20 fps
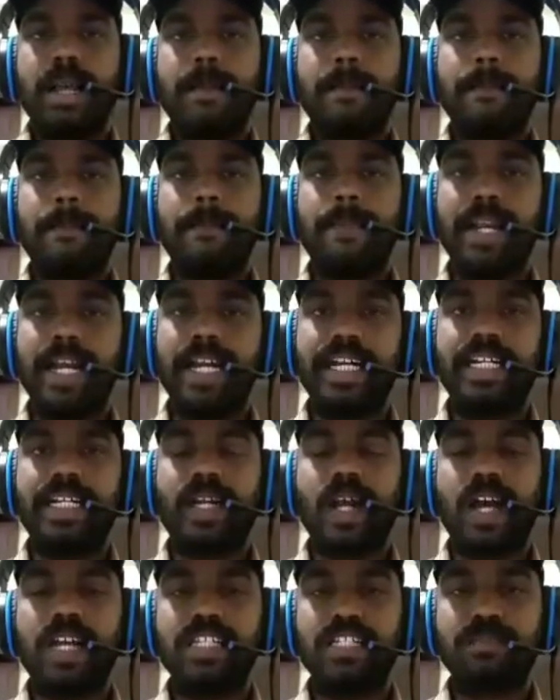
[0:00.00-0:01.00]
blood
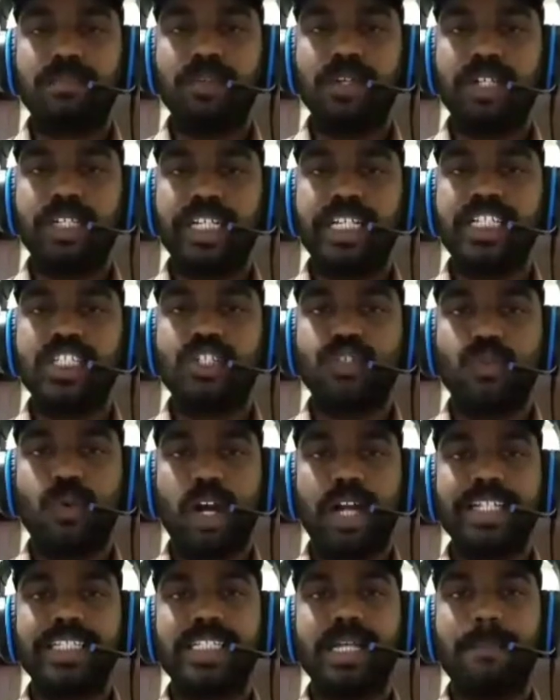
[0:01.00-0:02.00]
transporting
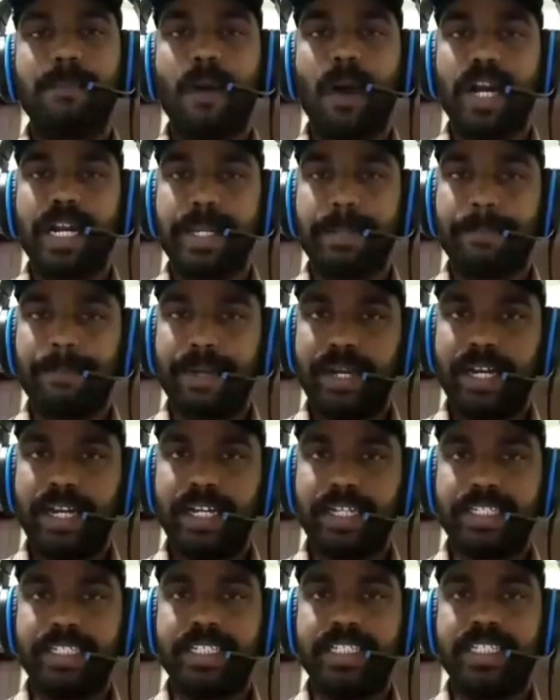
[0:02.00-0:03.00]
towards the body
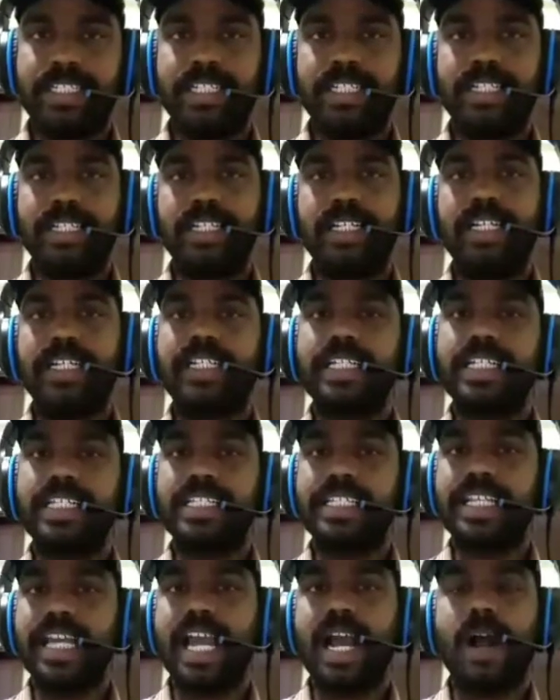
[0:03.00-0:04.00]
parts, it
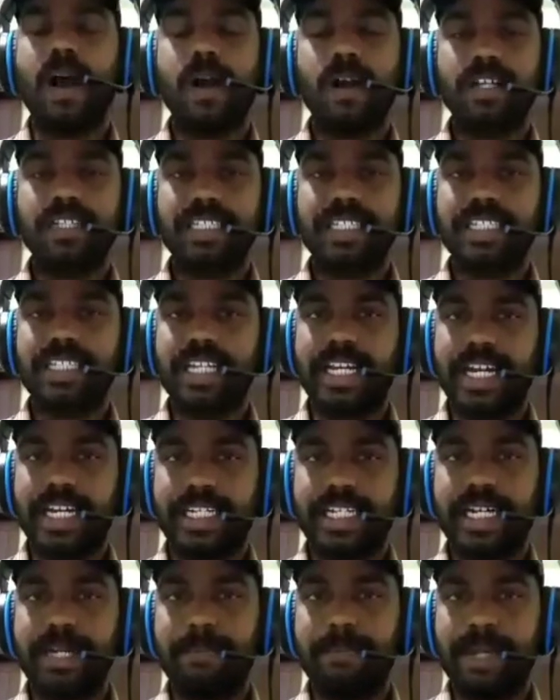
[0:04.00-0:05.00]
is a
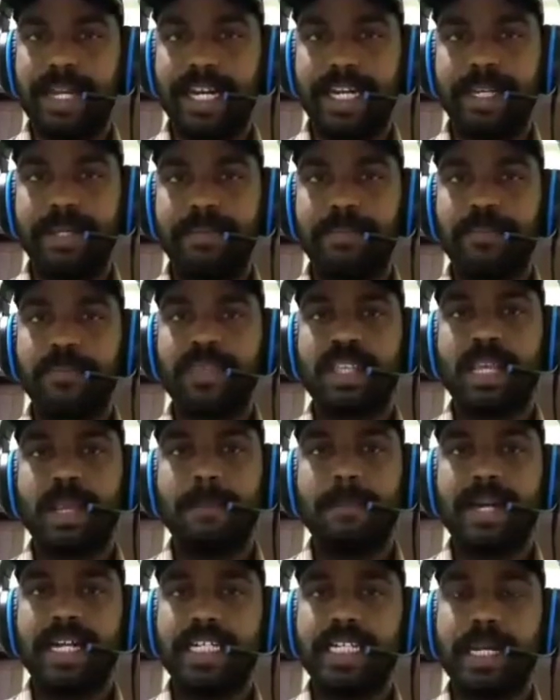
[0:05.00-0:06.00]
oxygenated blood.
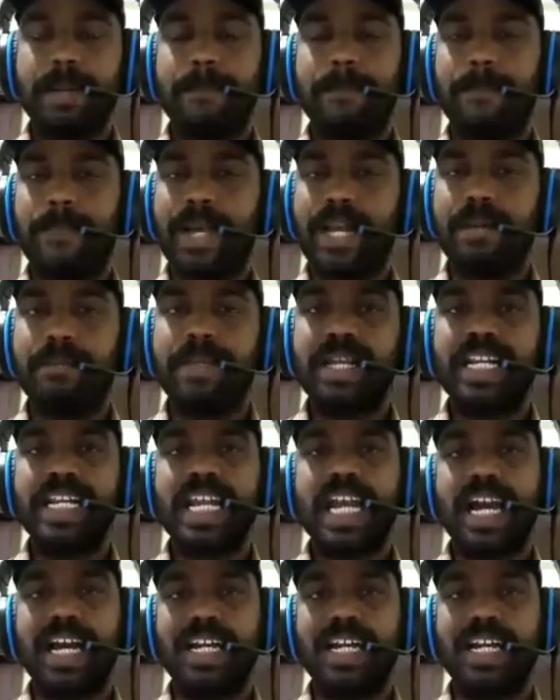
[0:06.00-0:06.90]
But in pulmonary